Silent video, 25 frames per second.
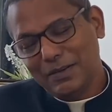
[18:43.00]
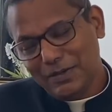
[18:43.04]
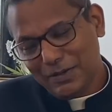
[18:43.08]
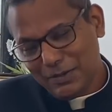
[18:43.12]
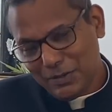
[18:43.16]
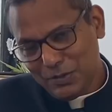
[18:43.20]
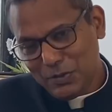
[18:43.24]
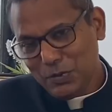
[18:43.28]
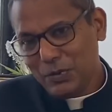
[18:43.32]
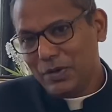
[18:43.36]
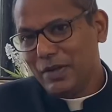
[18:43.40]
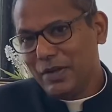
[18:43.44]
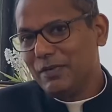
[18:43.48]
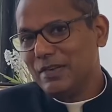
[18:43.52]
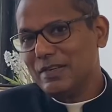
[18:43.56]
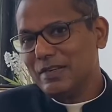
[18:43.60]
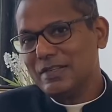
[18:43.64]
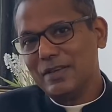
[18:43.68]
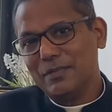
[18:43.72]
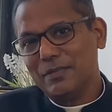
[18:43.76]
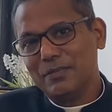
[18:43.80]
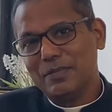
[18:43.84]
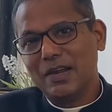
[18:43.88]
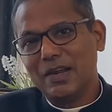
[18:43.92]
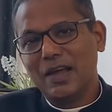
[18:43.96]
Do give us
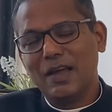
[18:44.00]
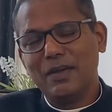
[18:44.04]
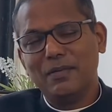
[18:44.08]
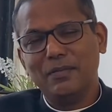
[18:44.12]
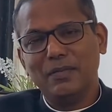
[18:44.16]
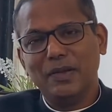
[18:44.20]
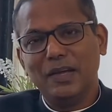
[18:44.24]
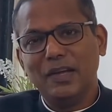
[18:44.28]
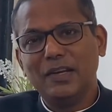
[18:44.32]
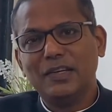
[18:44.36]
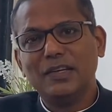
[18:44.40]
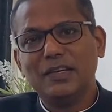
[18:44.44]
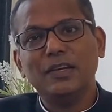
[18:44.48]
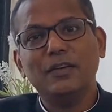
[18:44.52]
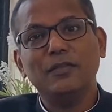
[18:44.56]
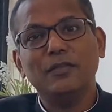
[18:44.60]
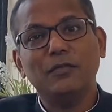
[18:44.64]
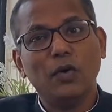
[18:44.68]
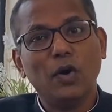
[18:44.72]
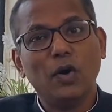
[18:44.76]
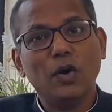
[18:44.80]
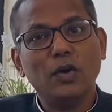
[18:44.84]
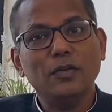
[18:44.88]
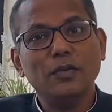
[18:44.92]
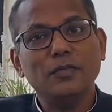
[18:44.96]
some time. It
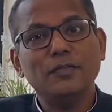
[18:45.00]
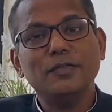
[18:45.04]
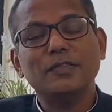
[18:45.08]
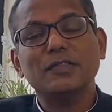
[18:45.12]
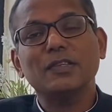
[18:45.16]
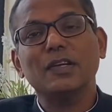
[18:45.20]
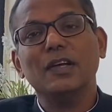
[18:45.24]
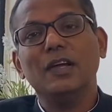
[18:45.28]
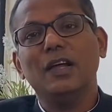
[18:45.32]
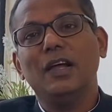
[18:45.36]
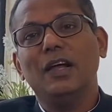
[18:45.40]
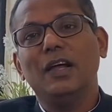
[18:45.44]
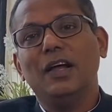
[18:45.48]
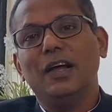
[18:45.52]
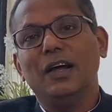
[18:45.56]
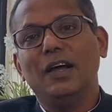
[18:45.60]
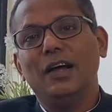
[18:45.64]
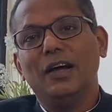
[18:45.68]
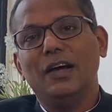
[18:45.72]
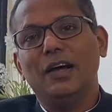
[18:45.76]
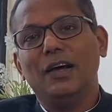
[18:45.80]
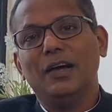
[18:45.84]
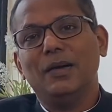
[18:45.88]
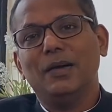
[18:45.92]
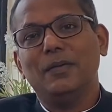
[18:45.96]
involves
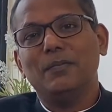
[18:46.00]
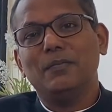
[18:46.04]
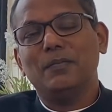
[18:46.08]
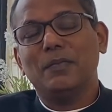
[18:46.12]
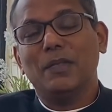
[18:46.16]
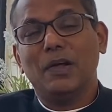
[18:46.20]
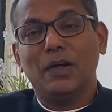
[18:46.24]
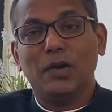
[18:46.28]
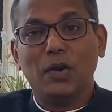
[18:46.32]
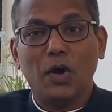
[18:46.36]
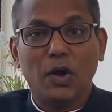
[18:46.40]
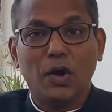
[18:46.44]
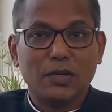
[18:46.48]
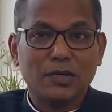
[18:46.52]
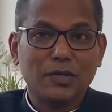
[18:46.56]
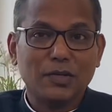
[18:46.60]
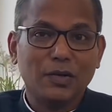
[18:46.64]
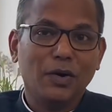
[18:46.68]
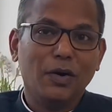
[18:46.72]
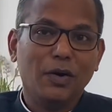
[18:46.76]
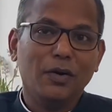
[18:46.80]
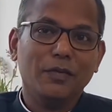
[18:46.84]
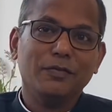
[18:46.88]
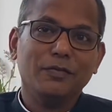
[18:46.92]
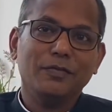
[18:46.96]
a lot
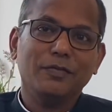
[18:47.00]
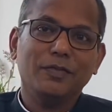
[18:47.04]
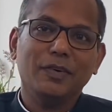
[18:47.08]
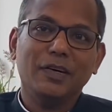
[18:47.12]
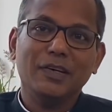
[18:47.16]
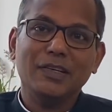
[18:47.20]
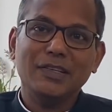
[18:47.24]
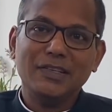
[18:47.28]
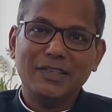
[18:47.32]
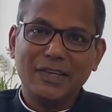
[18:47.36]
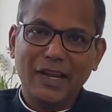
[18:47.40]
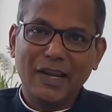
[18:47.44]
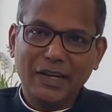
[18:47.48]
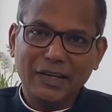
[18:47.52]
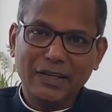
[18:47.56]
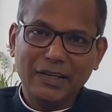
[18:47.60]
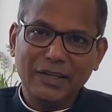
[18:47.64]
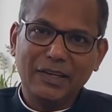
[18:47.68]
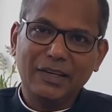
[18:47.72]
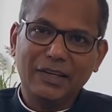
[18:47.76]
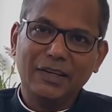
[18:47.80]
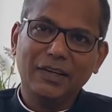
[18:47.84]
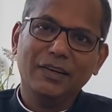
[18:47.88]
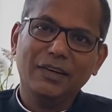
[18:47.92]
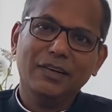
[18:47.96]
of
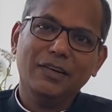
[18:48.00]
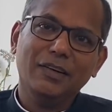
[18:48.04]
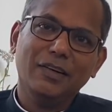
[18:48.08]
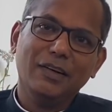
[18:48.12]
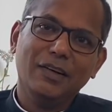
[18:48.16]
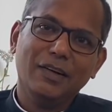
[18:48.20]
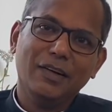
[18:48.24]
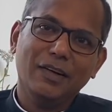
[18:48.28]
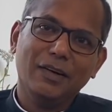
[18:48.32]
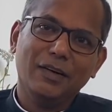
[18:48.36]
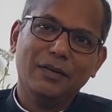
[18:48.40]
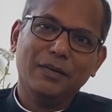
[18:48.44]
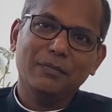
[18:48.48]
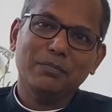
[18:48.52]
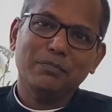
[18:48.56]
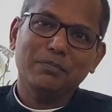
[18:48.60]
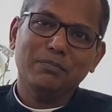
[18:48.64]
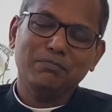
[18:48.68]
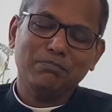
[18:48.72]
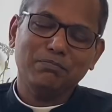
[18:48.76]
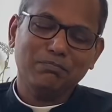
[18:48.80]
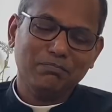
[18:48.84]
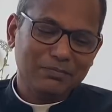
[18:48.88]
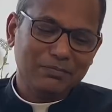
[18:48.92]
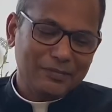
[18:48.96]
technical
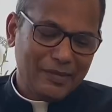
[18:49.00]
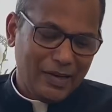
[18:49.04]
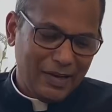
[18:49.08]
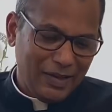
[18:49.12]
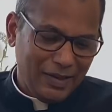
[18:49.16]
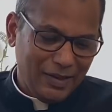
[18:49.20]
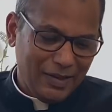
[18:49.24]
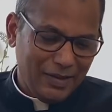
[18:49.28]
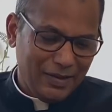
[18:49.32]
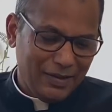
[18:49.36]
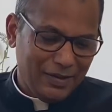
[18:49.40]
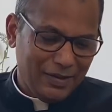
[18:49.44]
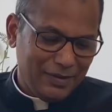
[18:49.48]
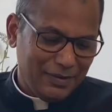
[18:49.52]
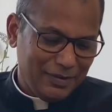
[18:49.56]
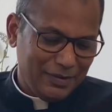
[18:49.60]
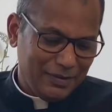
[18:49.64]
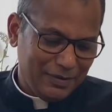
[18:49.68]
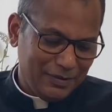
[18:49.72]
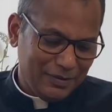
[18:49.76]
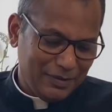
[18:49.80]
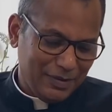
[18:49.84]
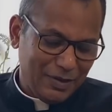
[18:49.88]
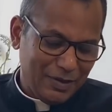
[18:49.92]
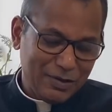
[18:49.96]

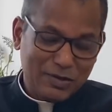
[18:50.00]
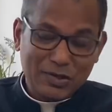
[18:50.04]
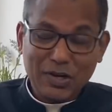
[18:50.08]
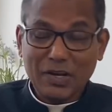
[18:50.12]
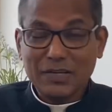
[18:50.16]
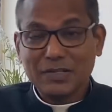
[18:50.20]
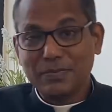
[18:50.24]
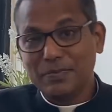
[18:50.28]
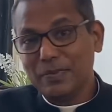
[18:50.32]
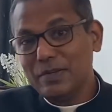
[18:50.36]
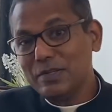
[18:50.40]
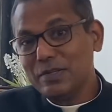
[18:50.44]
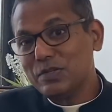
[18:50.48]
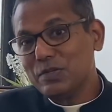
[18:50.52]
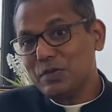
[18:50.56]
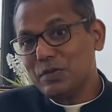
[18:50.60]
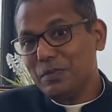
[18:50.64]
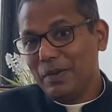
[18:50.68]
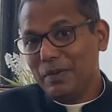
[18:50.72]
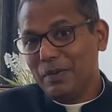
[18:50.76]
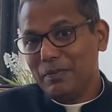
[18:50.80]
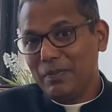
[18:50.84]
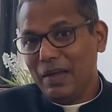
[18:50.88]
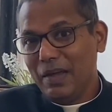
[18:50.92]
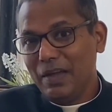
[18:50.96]
adjustments to
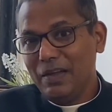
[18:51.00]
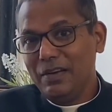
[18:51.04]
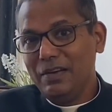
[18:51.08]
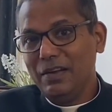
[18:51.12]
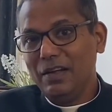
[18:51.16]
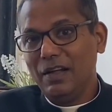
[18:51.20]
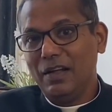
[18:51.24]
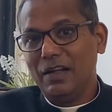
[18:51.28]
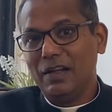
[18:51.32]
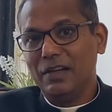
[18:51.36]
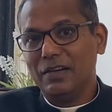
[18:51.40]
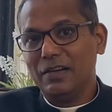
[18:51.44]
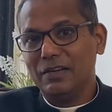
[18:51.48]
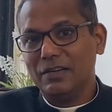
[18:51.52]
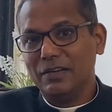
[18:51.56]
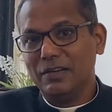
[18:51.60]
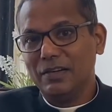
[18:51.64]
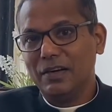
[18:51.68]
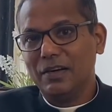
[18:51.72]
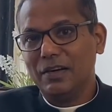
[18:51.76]
be made, and